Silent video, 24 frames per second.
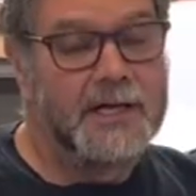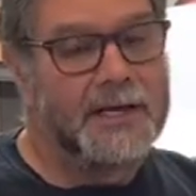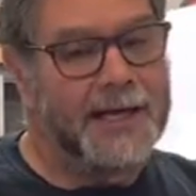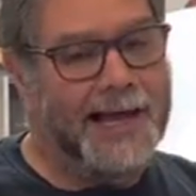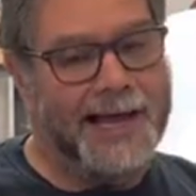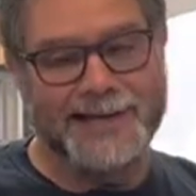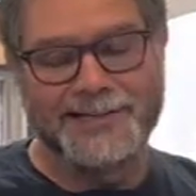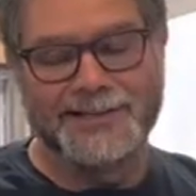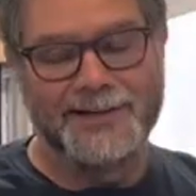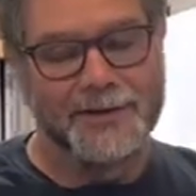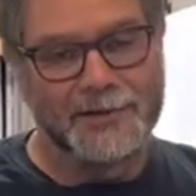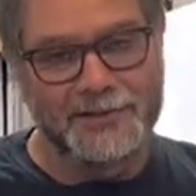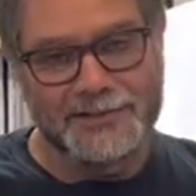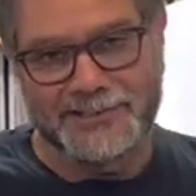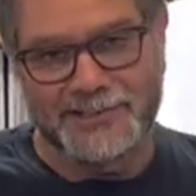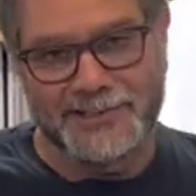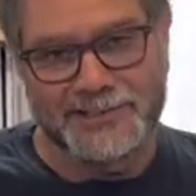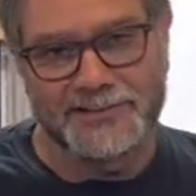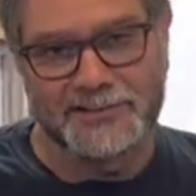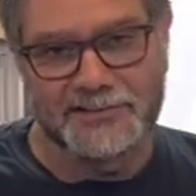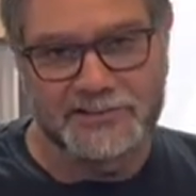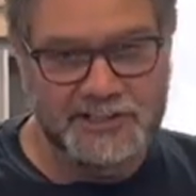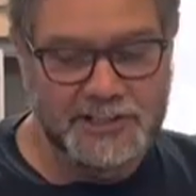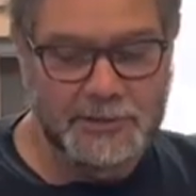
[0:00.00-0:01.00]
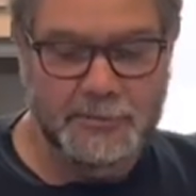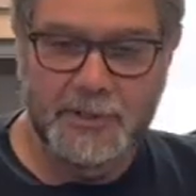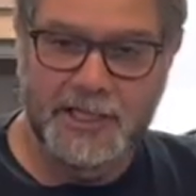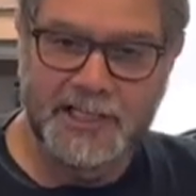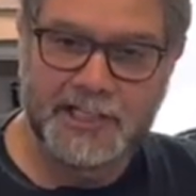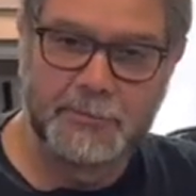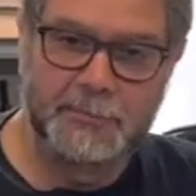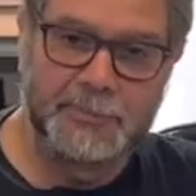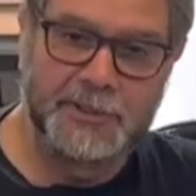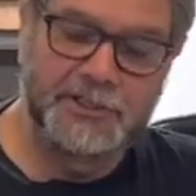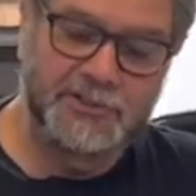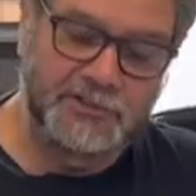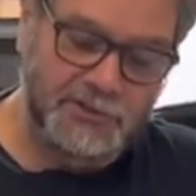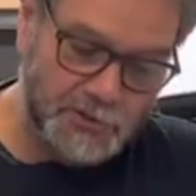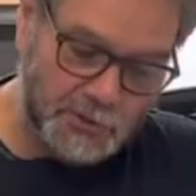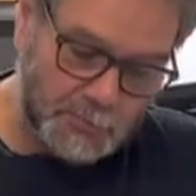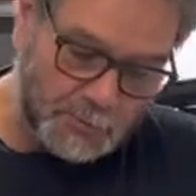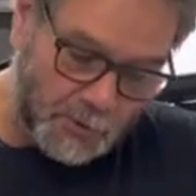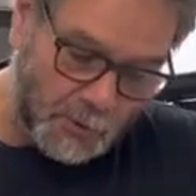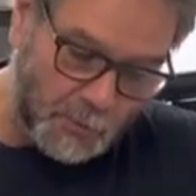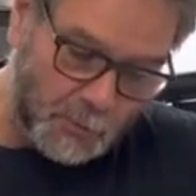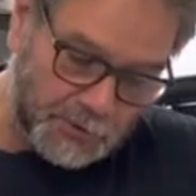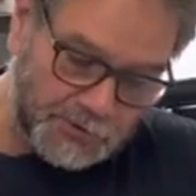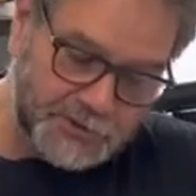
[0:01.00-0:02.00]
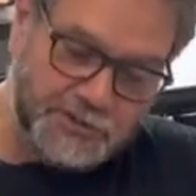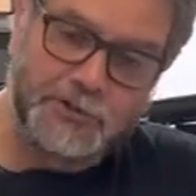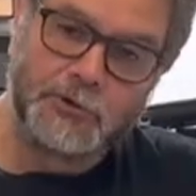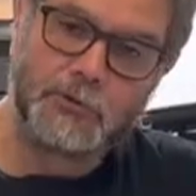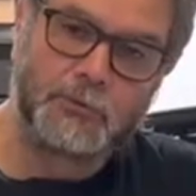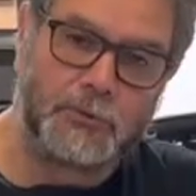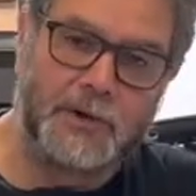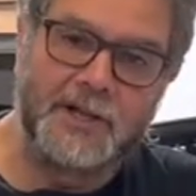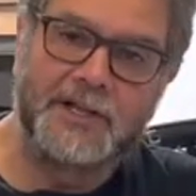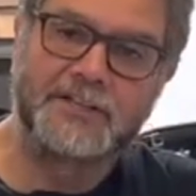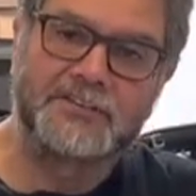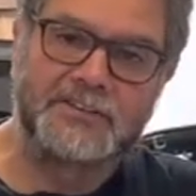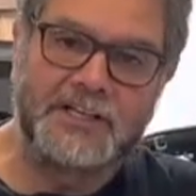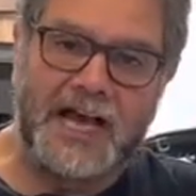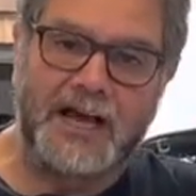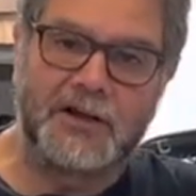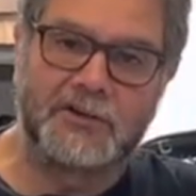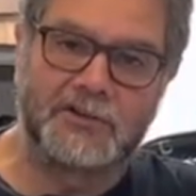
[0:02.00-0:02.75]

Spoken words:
I know it doesn't seem like a big deal, but when you rent out